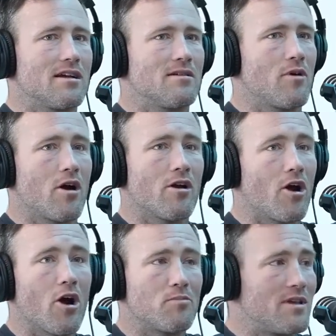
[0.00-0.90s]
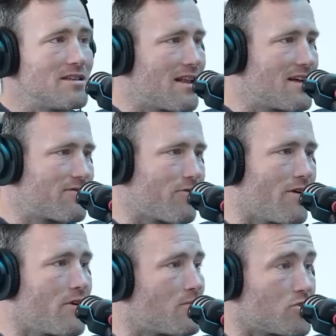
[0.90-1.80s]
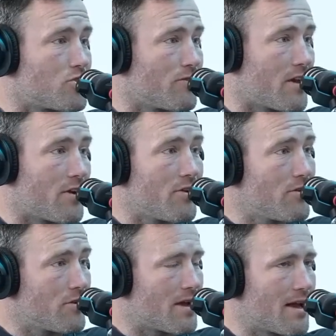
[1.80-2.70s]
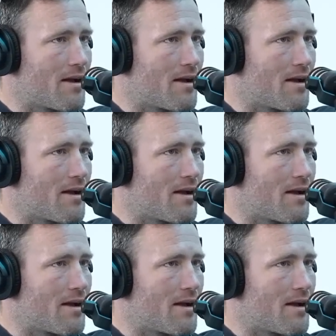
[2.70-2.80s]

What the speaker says: I hope these last forever. I'm not sure if they do.